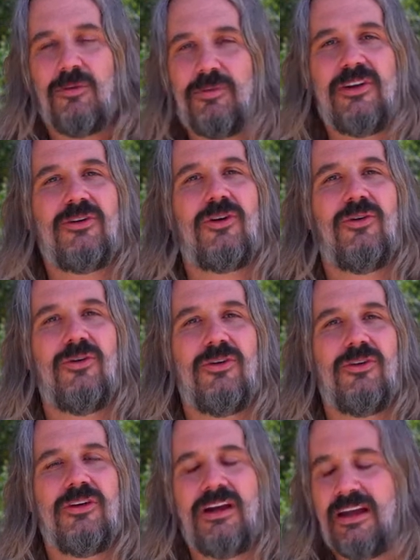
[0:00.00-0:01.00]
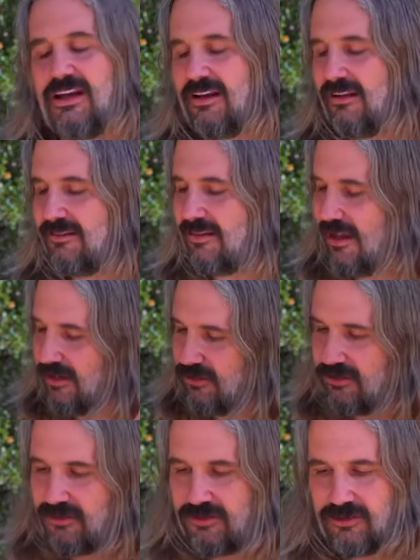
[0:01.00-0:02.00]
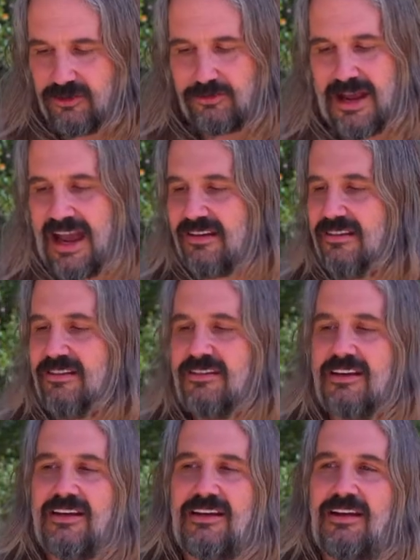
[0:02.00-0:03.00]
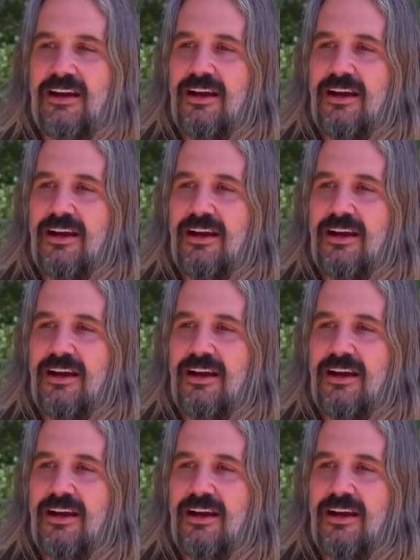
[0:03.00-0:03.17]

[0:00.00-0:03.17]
be your guru. And he said, Your Majesty,